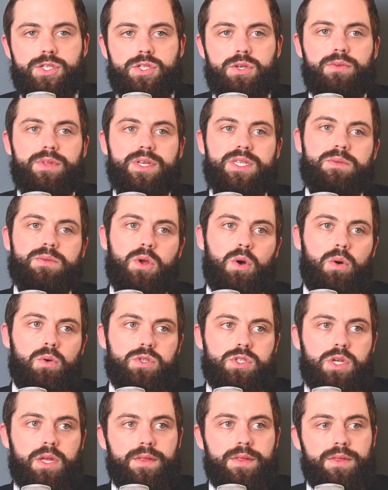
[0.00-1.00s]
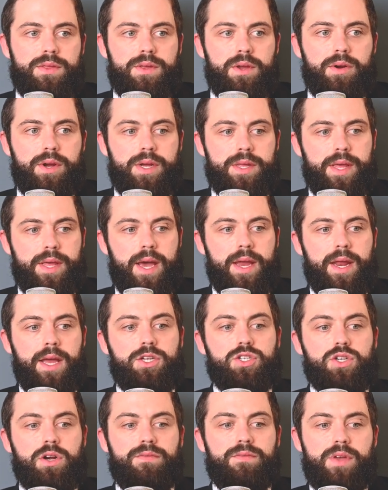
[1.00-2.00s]
So this goes on the theory that
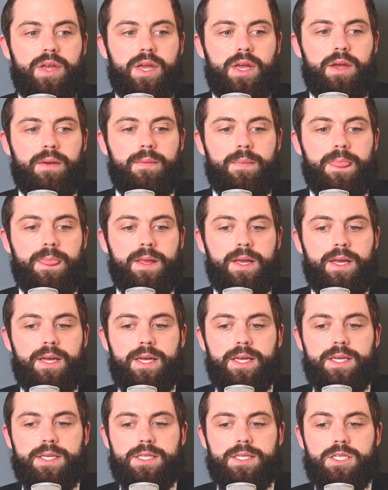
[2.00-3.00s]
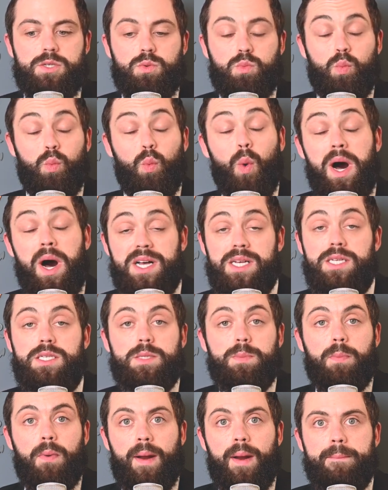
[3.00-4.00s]
HRV
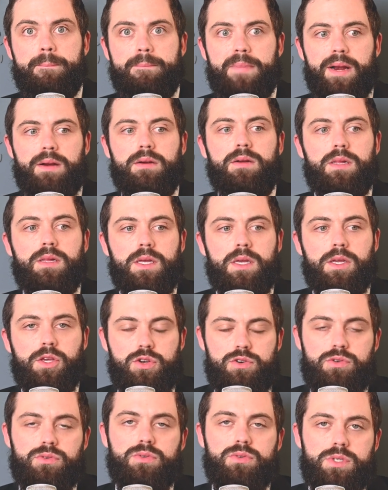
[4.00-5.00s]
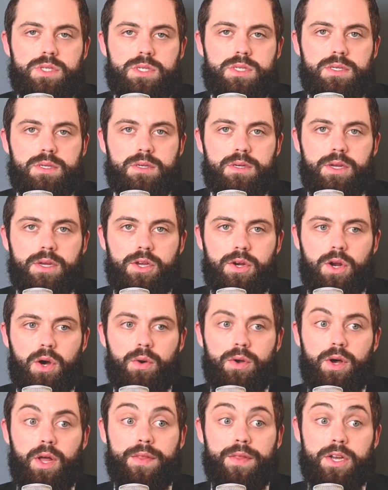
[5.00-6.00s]
was primarily used
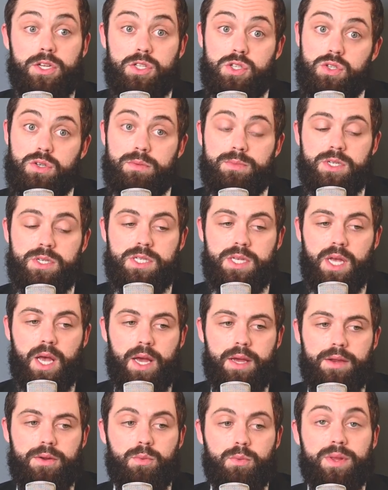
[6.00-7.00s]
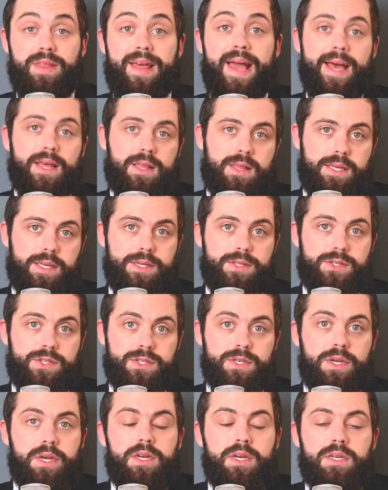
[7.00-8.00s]
on the consumer side with
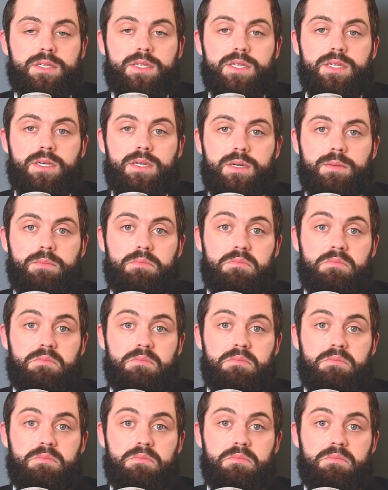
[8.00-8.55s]
athletes to